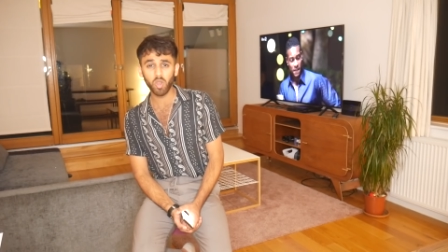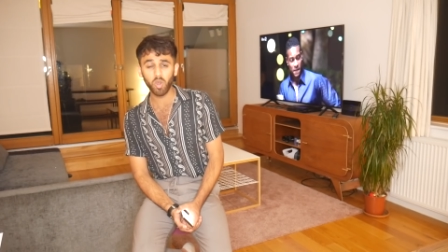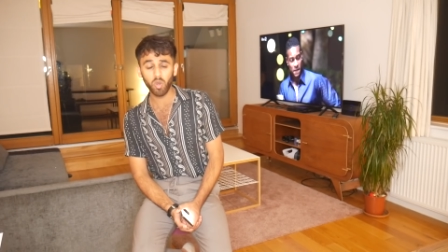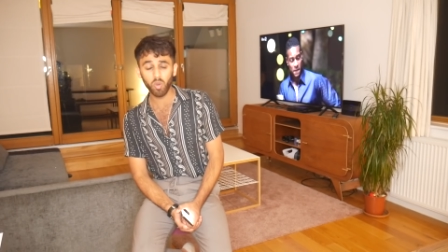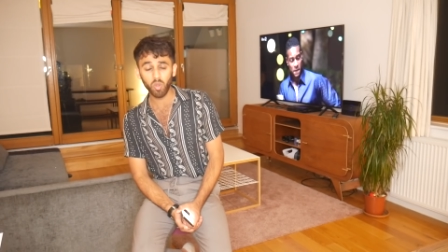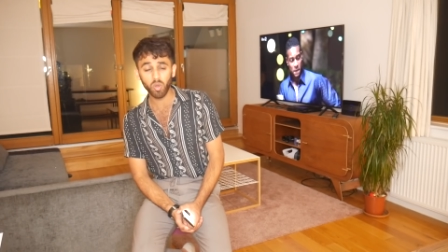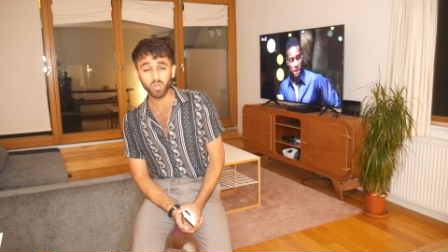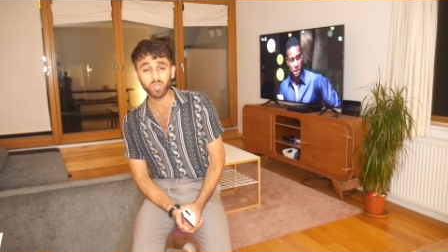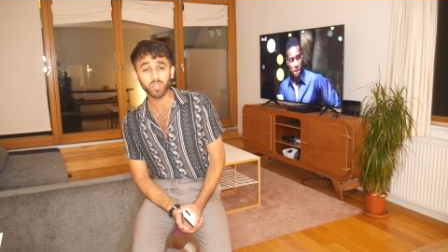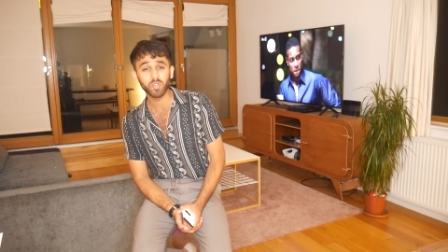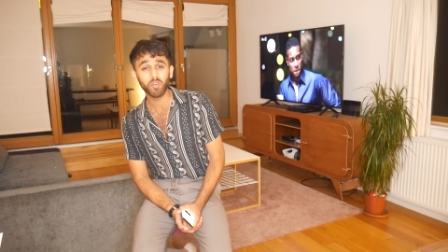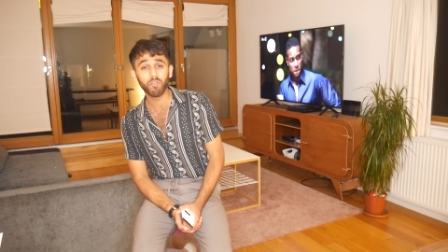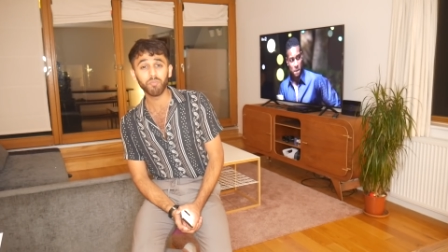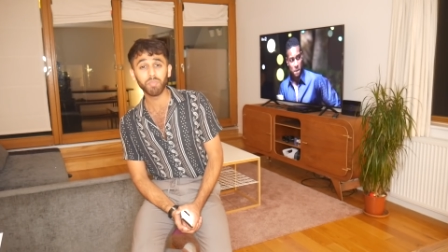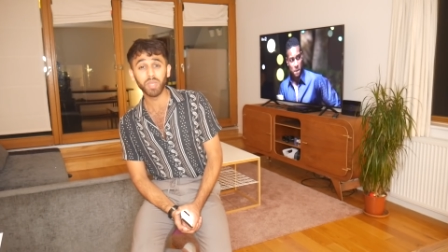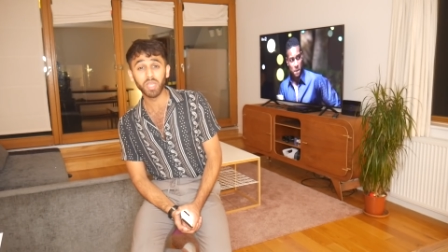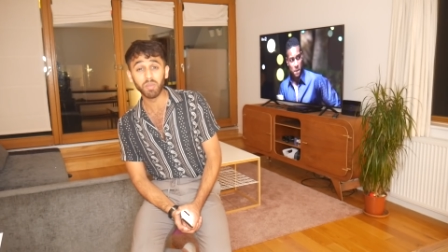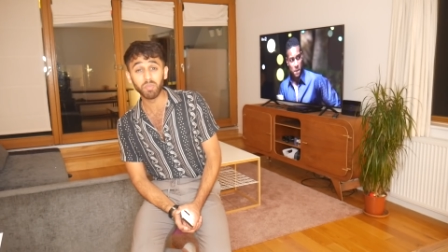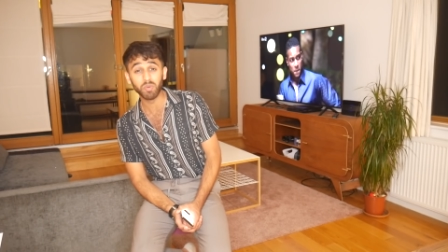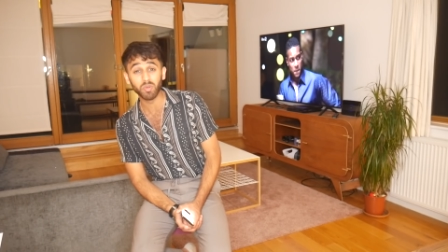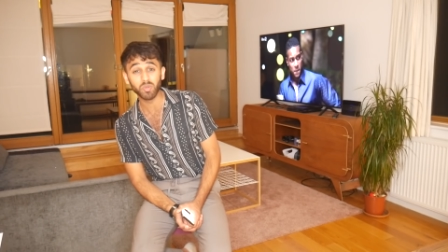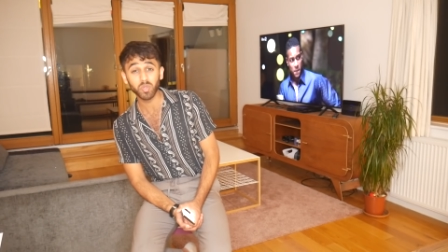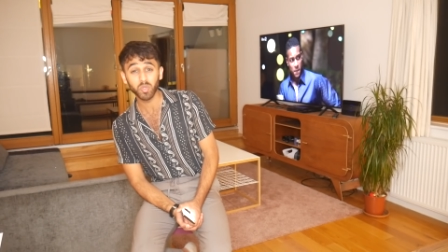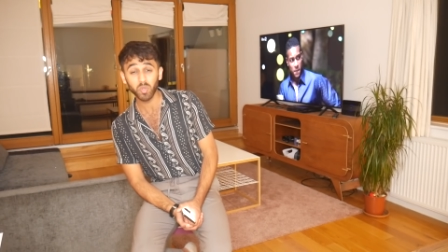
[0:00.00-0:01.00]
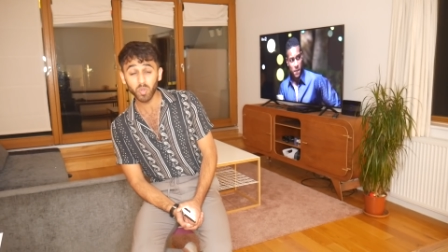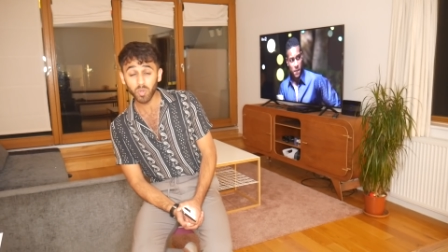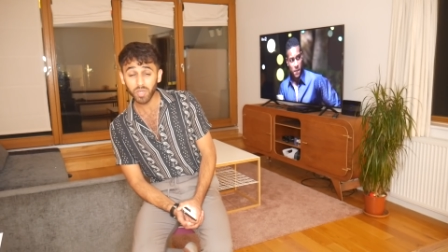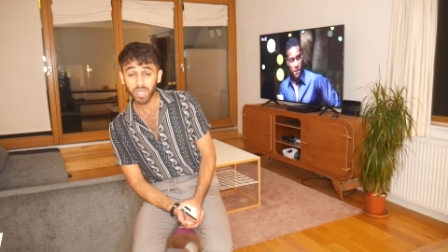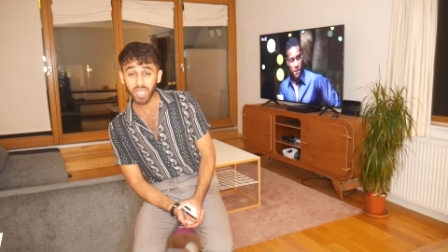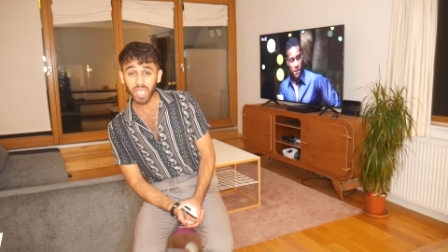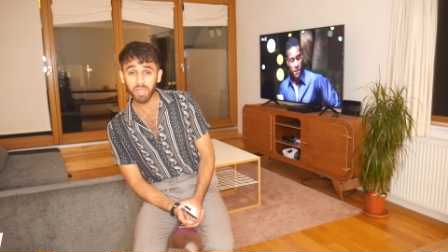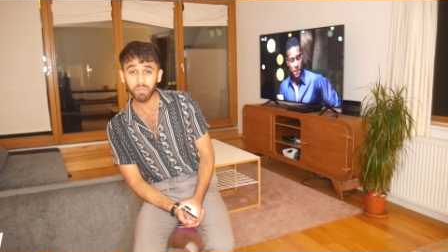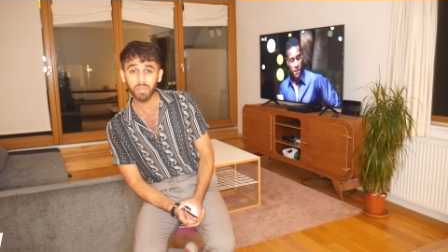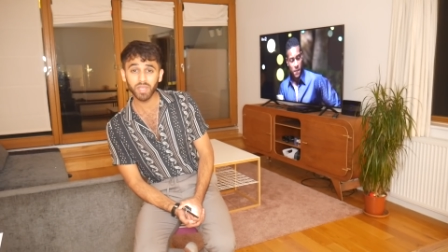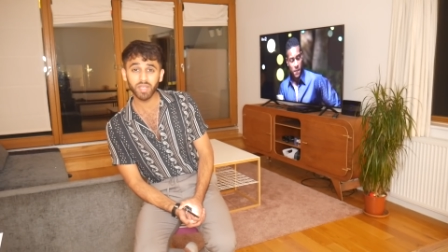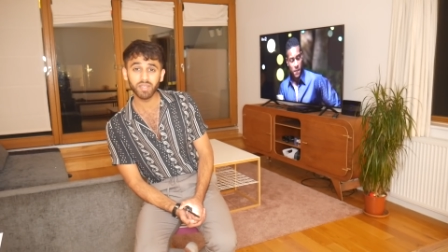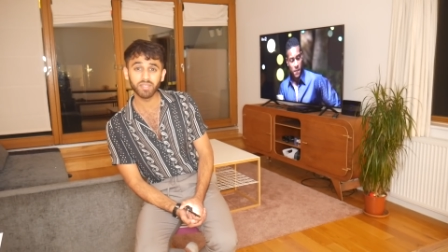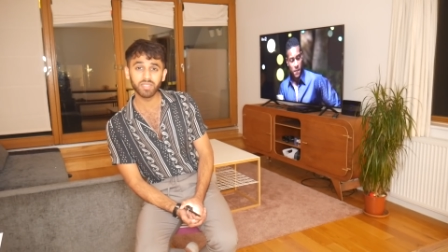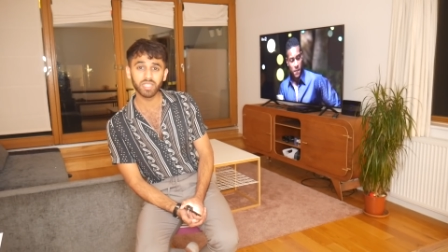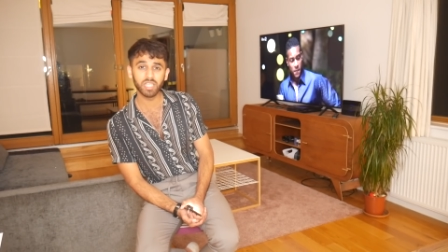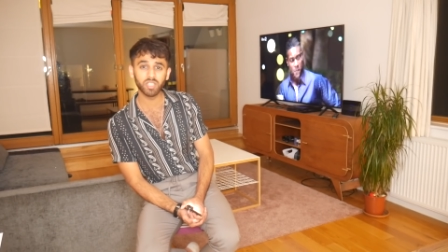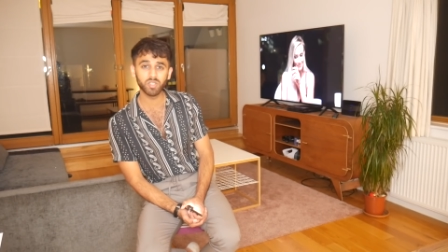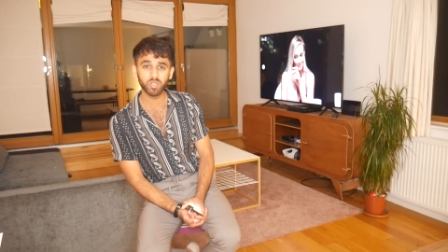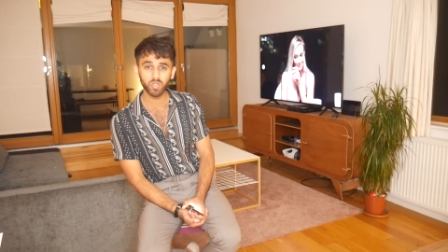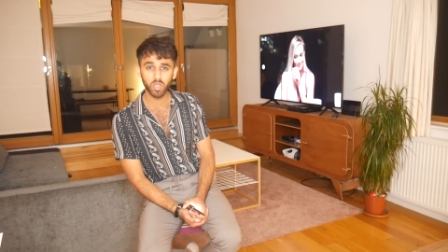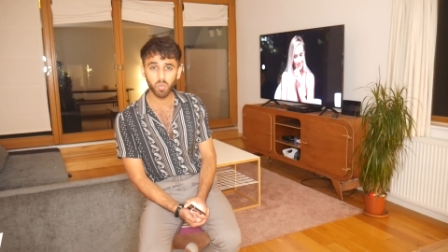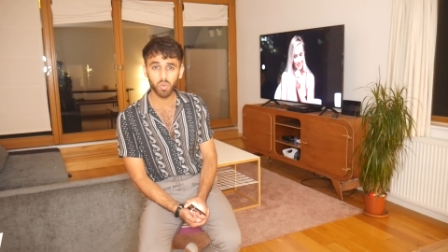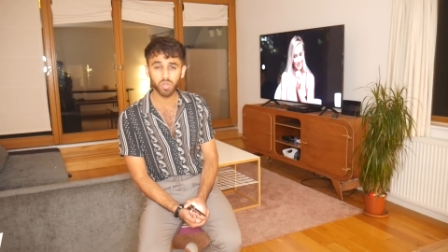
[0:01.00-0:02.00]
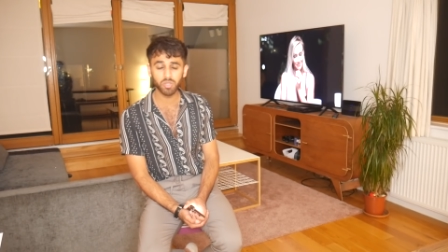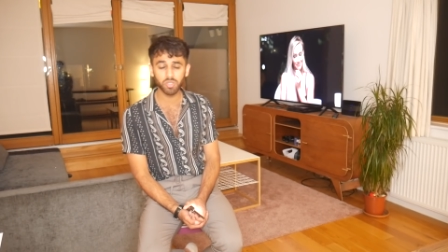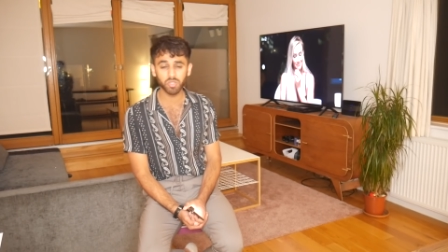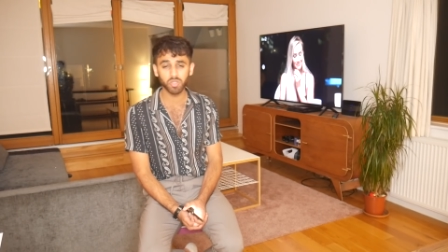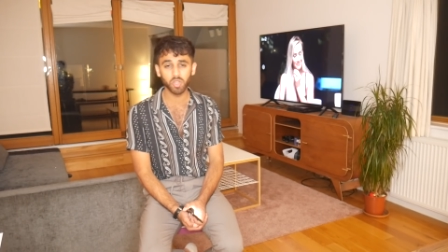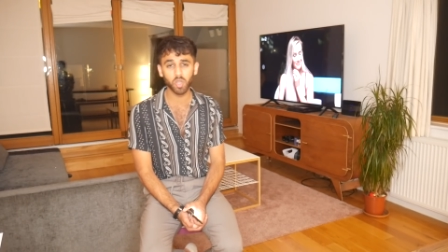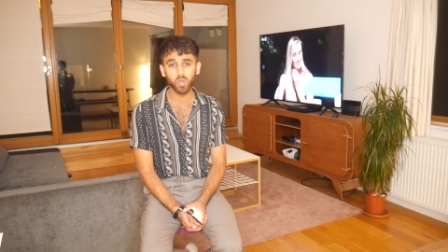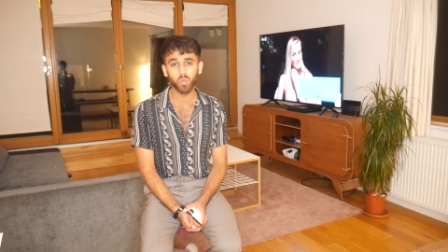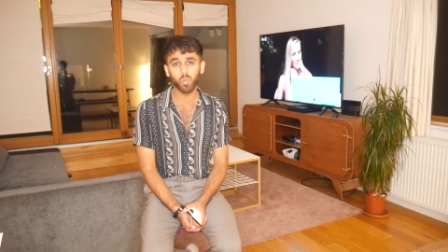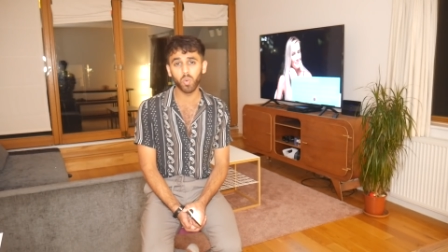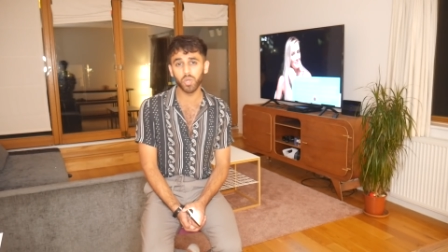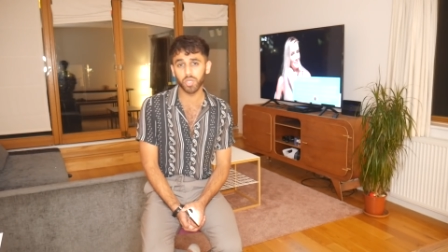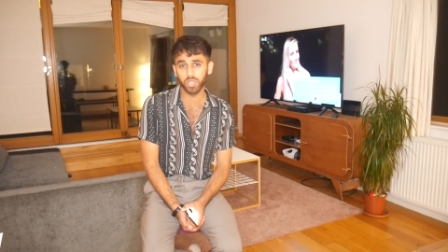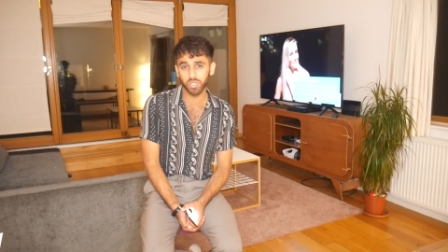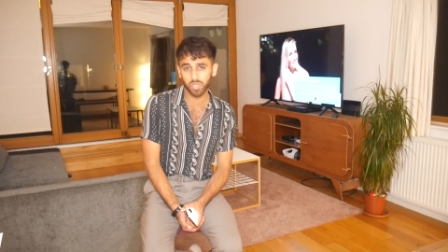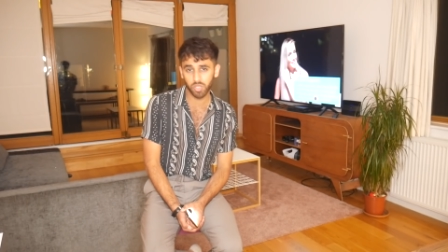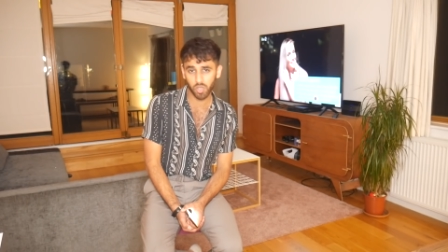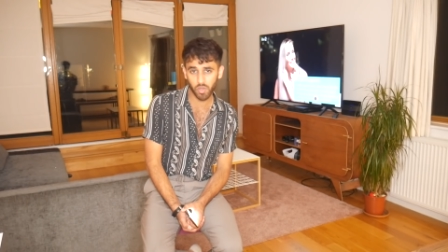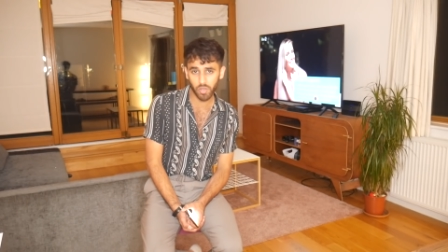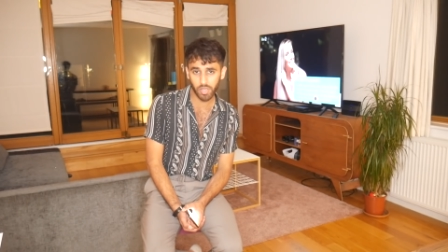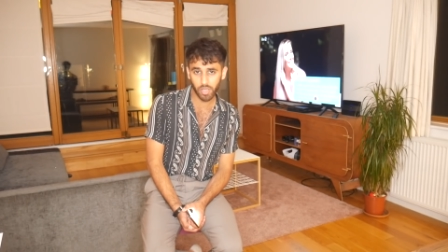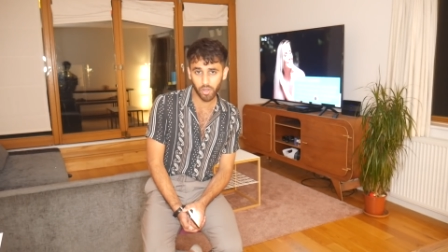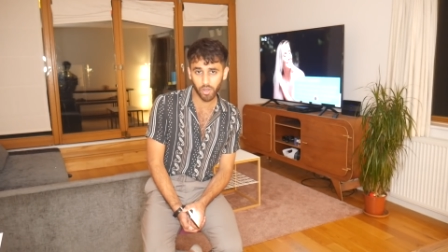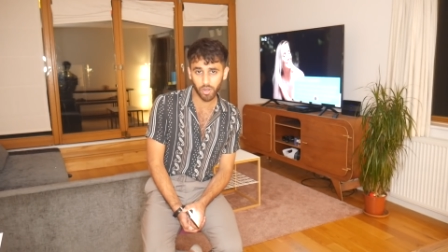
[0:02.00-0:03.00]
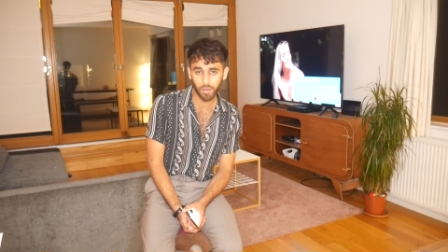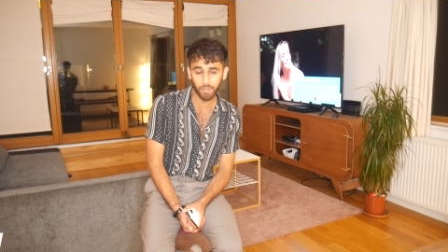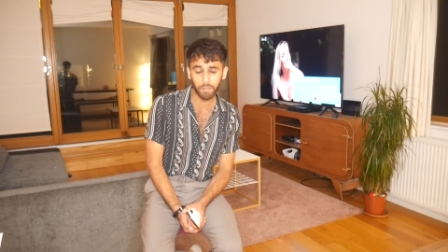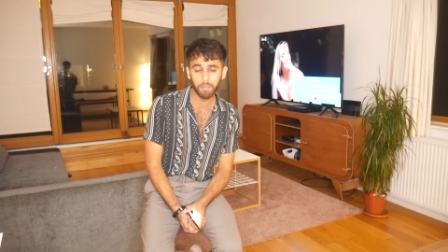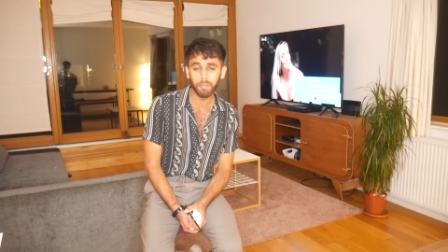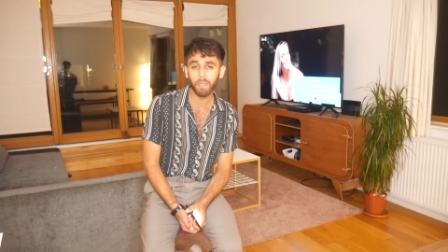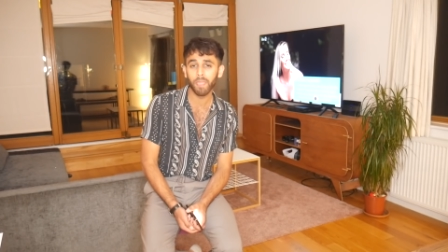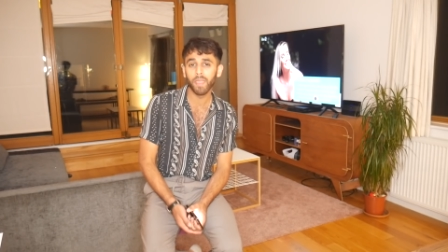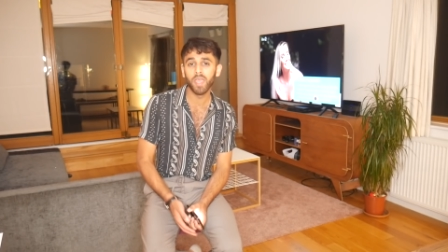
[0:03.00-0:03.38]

a lot of people talking because they do want to know what is going on.